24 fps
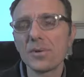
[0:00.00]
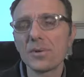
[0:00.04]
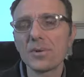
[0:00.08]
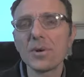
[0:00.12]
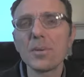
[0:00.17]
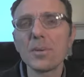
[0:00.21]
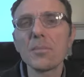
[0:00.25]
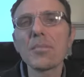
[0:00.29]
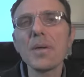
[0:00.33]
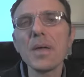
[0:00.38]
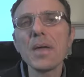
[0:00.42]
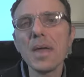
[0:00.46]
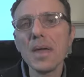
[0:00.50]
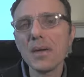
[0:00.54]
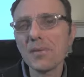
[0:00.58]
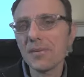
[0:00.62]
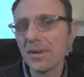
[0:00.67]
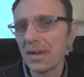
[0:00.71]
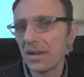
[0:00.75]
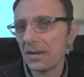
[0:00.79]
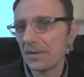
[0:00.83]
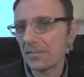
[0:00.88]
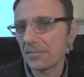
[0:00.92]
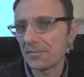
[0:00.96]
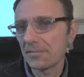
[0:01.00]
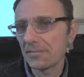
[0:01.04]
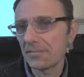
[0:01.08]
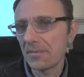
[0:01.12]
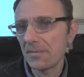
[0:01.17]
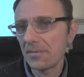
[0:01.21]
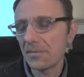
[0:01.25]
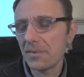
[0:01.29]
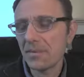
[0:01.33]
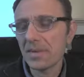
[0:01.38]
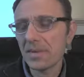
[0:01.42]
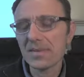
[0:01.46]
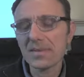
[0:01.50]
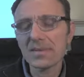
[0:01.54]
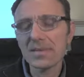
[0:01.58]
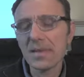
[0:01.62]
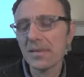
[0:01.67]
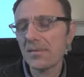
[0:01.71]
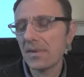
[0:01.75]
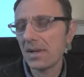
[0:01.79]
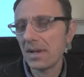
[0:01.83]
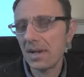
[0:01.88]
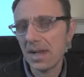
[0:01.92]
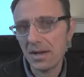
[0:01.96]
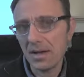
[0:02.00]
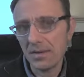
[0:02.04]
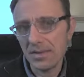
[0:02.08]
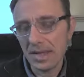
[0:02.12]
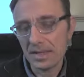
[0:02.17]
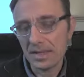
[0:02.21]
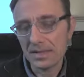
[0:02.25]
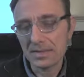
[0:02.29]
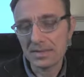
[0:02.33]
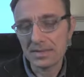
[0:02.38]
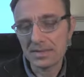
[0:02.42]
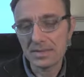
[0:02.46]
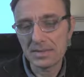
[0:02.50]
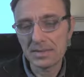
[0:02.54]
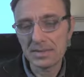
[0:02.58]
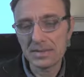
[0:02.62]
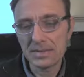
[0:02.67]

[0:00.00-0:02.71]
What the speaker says: comparing. We must never allow that.